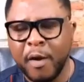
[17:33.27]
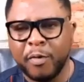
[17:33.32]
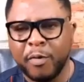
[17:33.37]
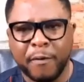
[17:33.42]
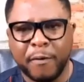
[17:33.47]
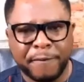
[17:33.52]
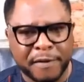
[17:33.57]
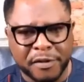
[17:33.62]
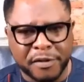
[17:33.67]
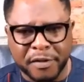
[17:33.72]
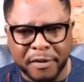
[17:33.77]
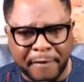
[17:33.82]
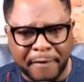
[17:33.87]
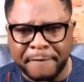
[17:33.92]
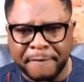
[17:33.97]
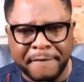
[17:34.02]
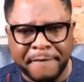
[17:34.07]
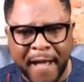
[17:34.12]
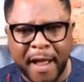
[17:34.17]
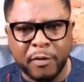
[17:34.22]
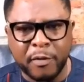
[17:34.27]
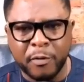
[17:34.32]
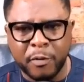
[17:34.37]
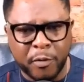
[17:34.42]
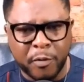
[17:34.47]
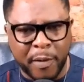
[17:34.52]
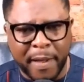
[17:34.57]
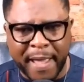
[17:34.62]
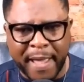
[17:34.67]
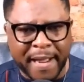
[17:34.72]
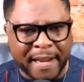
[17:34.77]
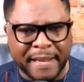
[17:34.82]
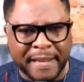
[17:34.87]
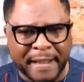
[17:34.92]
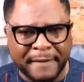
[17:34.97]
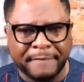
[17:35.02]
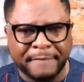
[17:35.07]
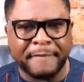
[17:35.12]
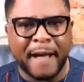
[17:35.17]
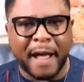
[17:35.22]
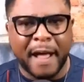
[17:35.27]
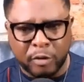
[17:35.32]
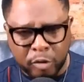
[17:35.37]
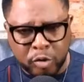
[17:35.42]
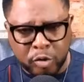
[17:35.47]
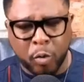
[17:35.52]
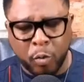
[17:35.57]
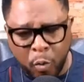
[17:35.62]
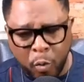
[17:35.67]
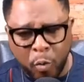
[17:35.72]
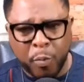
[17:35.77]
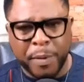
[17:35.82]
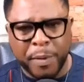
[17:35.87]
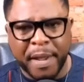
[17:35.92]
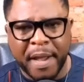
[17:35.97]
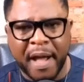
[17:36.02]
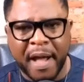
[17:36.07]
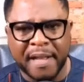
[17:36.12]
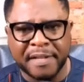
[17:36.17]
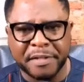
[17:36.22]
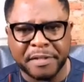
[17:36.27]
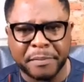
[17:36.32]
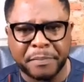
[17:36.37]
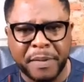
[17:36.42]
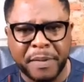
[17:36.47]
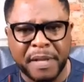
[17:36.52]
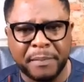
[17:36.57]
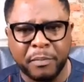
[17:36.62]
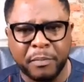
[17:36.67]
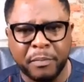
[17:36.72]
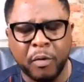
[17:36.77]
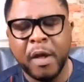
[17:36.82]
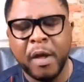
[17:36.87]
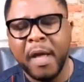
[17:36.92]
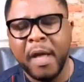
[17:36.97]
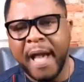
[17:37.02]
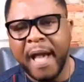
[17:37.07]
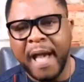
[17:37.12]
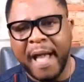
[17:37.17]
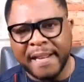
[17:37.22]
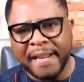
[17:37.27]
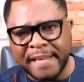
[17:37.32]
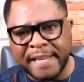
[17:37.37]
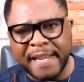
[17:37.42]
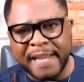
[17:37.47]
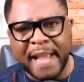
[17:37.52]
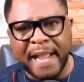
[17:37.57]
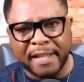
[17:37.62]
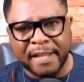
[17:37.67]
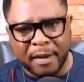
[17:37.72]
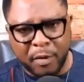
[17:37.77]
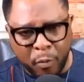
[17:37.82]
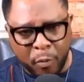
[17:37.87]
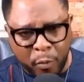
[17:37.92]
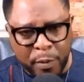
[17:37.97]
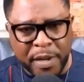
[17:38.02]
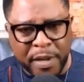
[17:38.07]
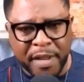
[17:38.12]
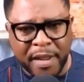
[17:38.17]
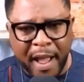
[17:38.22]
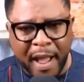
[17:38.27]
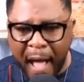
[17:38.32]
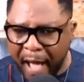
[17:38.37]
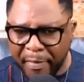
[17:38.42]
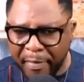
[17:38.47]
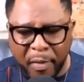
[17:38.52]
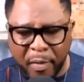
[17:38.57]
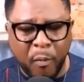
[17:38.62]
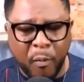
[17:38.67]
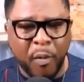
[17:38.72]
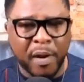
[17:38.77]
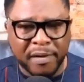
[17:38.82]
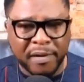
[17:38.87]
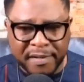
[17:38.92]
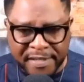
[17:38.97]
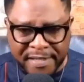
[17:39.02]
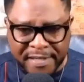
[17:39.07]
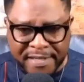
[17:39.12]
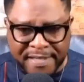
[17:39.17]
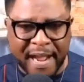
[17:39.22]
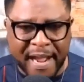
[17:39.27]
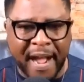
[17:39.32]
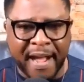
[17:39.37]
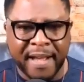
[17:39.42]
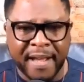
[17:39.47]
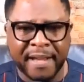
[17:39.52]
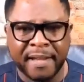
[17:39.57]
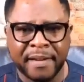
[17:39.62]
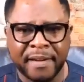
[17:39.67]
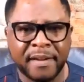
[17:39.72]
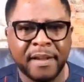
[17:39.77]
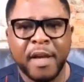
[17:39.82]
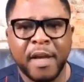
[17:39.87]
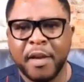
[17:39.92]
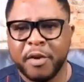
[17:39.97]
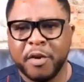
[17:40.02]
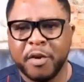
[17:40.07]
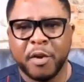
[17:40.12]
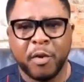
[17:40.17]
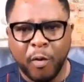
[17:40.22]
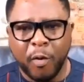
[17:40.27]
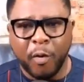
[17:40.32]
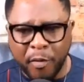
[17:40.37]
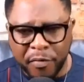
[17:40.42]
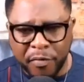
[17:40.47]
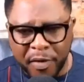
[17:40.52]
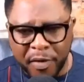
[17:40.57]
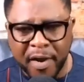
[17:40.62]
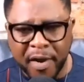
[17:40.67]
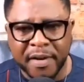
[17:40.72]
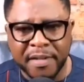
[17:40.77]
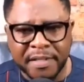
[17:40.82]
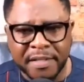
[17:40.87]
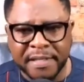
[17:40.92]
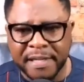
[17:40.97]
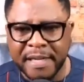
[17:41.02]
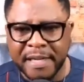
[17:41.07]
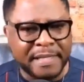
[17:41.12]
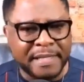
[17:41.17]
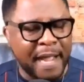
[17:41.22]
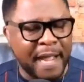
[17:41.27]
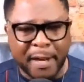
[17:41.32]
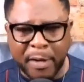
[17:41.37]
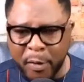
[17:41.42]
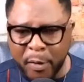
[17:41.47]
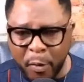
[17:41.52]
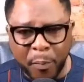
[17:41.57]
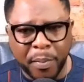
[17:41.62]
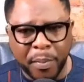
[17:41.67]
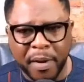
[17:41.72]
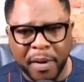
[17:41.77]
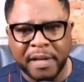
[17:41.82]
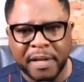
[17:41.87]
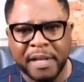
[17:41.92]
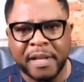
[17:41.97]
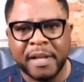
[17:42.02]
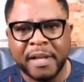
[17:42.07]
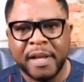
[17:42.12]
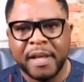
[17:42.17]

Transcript: no physical value, no ethnic value to who we are as a people. And yet we are the ones dying, on the continent, and nobody